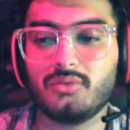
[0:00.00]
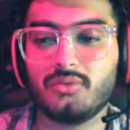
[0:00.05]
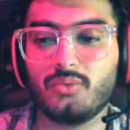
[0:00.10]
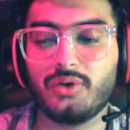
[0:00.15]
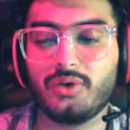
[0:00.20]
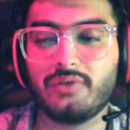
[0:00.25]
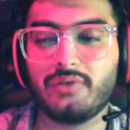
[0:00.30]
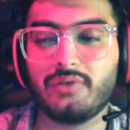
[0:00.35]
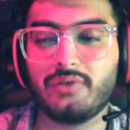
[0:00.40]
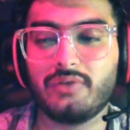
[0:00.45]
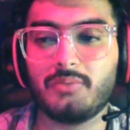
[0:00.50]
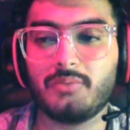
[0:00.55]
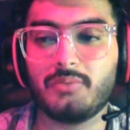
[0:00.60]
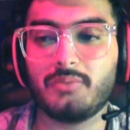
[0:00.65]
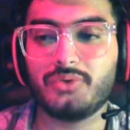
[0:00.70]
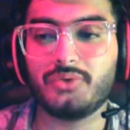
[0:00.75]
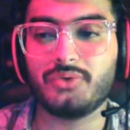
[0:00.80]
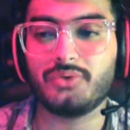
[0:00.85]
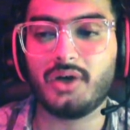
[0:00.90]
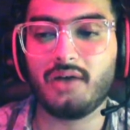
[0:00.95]
whatever number
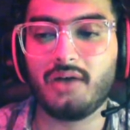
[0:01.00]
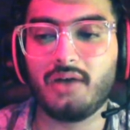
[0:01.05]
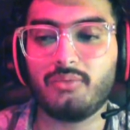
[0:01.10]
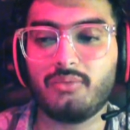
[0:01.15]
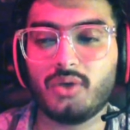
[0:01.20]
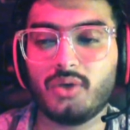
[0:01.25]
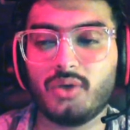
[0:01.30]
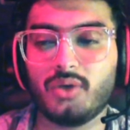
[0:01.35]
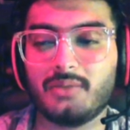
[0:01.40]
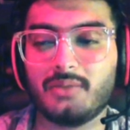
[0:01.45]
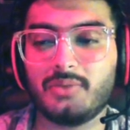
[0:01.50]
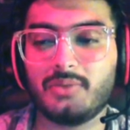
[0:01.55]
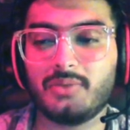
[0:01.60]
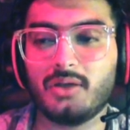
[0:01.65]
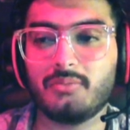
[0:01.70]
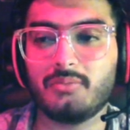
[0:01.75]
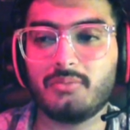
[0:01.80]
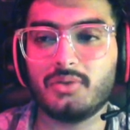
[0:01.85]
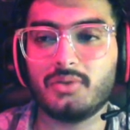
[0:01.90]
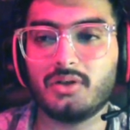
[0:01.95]
you have, WhatsApp
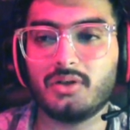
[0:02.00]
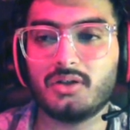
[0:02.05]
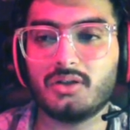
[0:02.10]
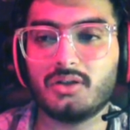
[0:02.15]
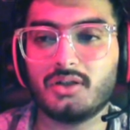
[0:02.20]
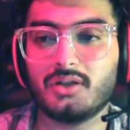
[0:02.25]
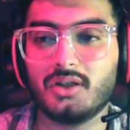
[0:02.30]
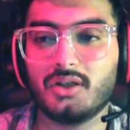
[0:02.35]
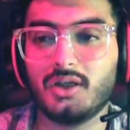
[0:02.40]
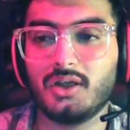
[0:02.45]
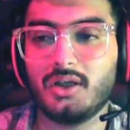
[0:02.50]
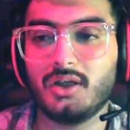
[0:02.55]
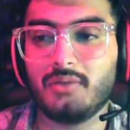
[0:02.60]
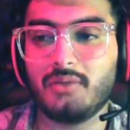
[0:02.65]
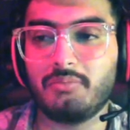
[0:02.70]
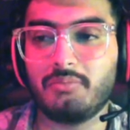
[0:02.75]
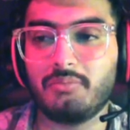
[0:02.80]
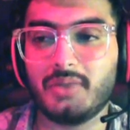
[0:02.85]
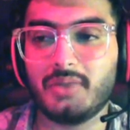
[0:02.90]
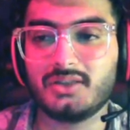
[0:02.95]
number,
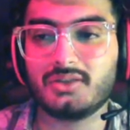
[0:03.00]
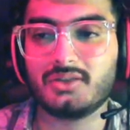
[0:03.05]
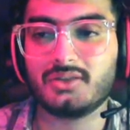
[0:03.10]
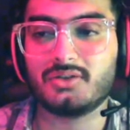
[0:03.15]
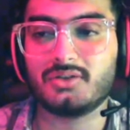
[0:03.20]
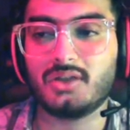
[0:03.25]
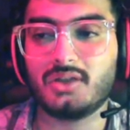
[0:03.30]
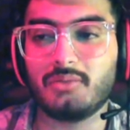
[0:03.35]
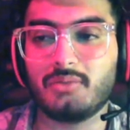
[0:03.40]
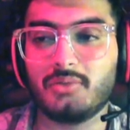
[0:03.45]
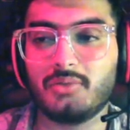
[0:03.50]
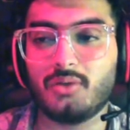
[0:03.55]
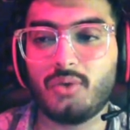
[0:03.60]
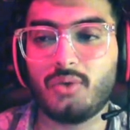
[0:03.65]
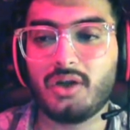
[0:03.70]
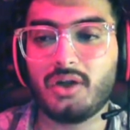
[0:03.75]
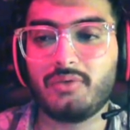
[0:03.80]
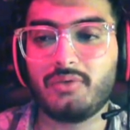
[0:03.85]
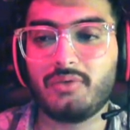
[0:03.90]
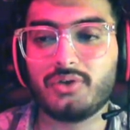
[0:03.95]
message number,
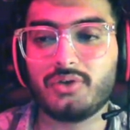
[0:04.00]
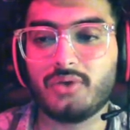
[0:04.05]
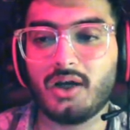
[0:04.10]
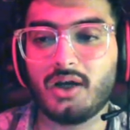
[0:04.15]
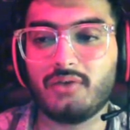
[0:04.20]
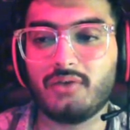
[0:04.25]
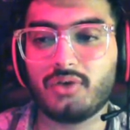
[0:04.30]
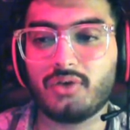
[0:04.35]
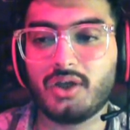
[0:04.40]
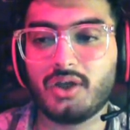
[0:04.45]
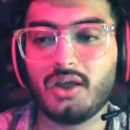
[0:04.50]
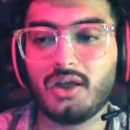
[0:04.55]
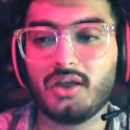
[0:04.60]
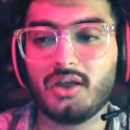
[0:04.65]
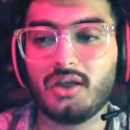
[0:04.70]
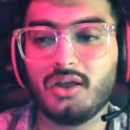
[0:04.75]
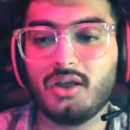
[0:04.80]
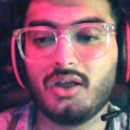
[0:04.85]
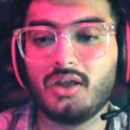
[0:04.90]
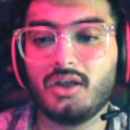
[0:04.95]
whatever you have. Okay,
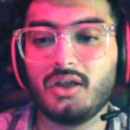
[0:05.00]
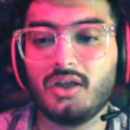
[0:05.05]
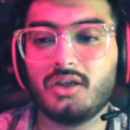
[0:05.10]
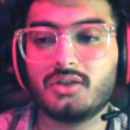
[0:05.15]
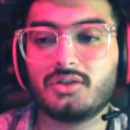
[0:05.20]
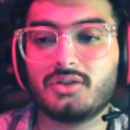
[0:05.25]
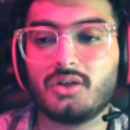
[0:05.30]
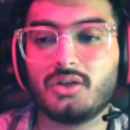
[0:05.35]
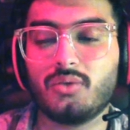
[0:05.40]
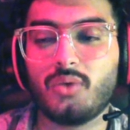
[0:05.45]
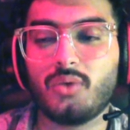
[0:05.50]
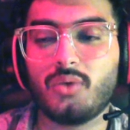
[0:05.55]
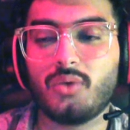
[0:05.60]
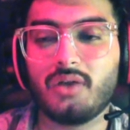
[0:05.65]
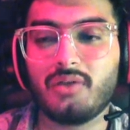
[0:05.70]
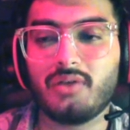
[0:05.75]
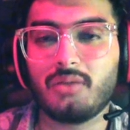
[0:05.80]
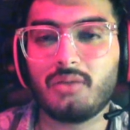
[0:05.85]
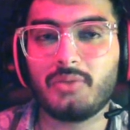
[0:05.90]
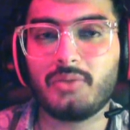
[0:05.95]
so
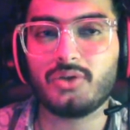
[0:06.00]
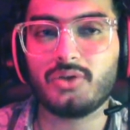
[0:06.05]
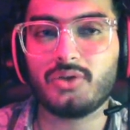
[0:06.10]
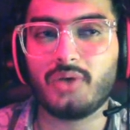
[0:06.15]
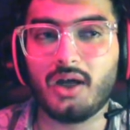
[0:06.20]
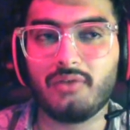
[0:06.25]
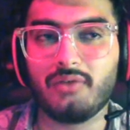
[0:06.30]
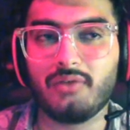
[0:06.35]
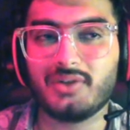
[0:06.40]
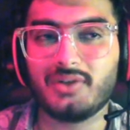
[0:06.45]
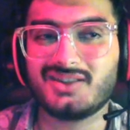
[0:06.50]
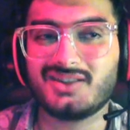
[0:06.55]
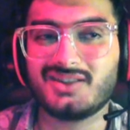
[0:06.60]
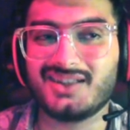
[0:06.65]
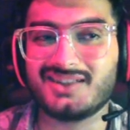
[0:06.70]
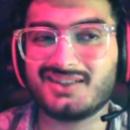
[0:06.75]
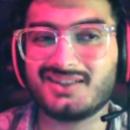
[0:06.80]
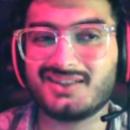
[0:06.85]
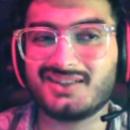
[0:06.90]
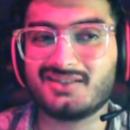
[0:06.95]
whatever number you have, it's
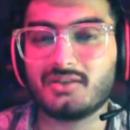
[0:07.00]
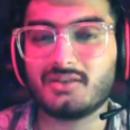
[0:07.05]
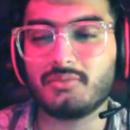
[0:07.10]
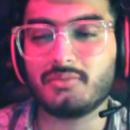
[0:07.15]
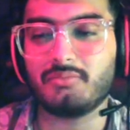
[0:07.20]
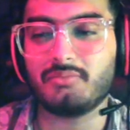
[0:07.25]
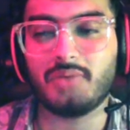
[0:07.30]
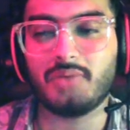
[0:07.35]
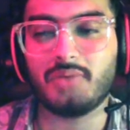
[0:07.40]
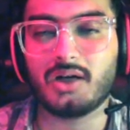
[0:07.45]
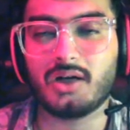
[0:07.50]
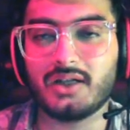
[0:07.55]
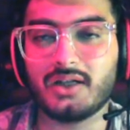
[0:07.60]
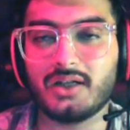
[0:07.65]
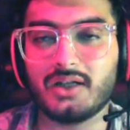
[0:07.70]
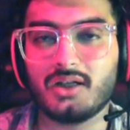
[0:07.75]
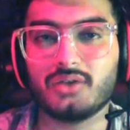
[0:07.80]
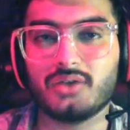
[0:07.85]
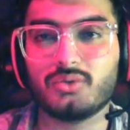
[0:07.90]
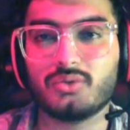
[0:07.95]
like this a bug right
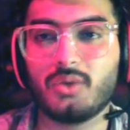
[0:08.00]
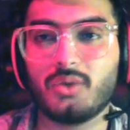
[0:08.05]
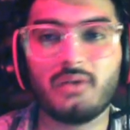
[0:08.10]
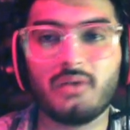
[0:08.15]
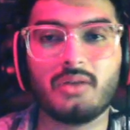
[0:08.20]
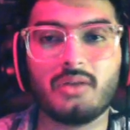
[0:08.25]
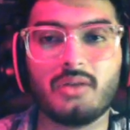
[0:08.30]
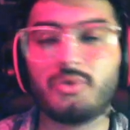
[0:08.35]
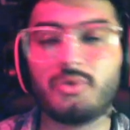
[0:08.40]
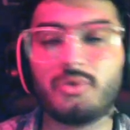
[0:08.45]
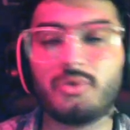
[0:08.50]
now, so whatever number you